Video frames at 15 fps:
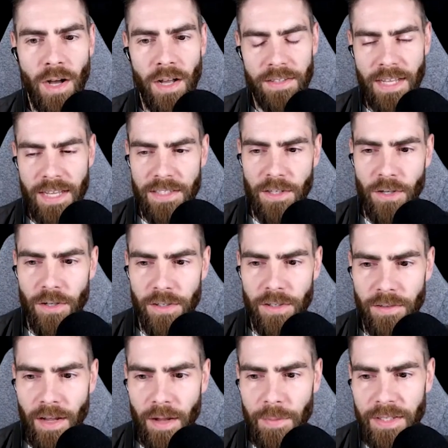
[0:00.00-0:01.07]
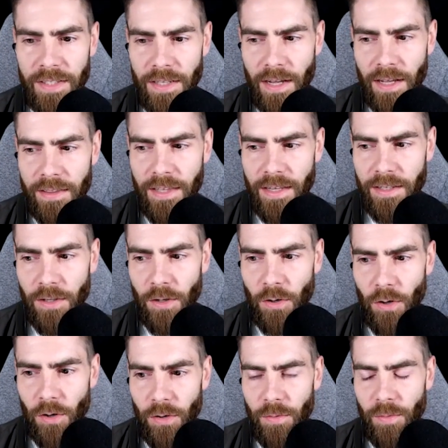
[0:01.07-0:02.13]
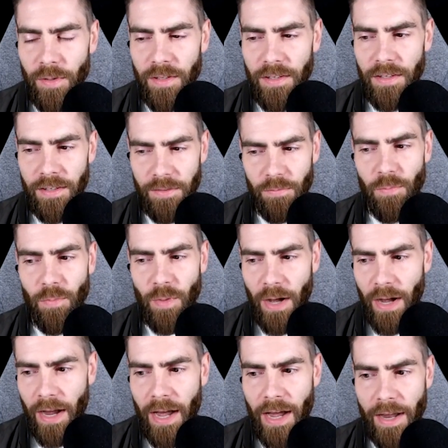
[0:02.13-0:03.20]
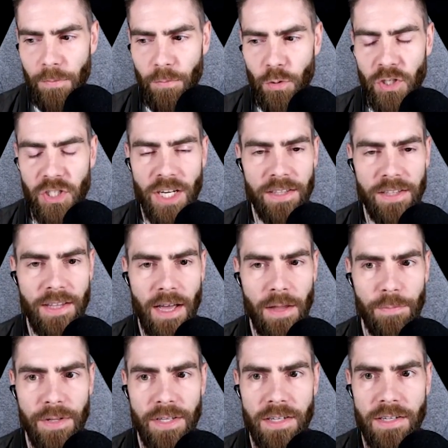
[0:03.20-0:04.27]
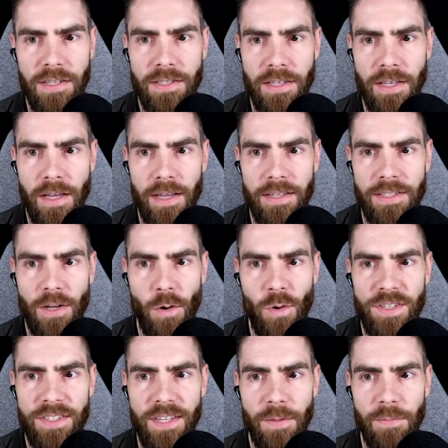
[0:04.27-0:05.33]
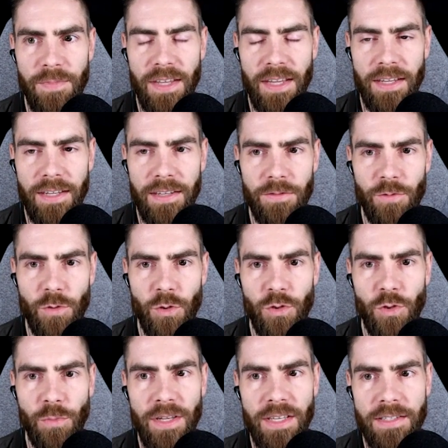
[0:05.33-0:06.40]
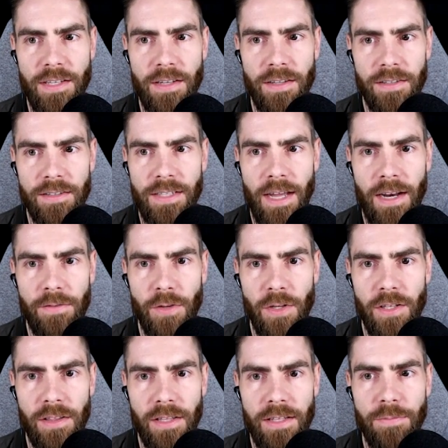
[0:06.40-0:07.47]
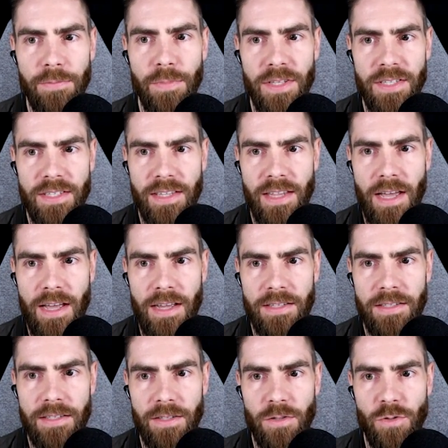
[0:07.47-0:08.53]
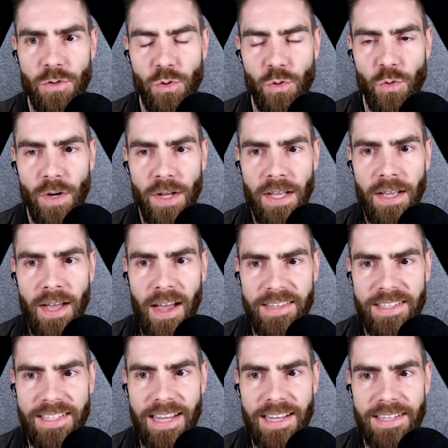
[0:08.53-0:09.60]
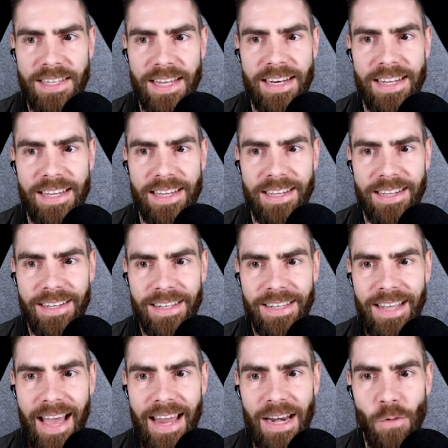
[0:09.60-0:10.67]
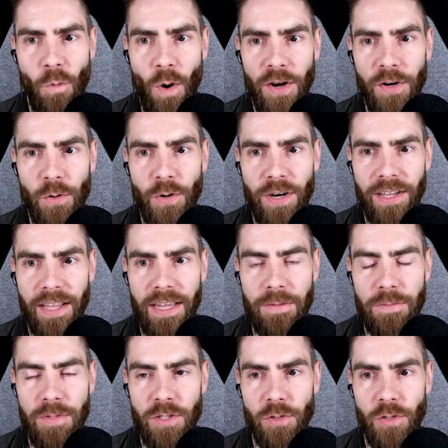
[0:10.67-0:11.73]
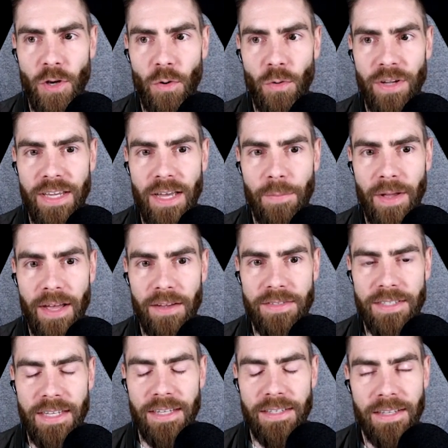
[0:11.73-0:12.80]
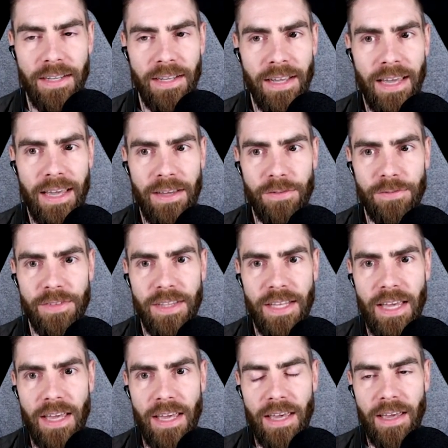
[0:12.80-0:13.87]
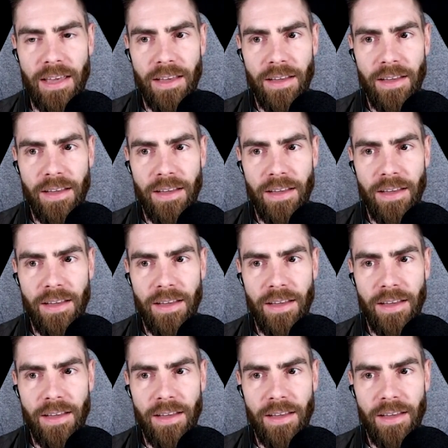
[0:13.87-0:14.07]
that's good. I mean, I think you're. I appreciate that because it's always something. It's to me, it's a, it's kind of a litmus test to assess any anyone who claims to know EMFs and if they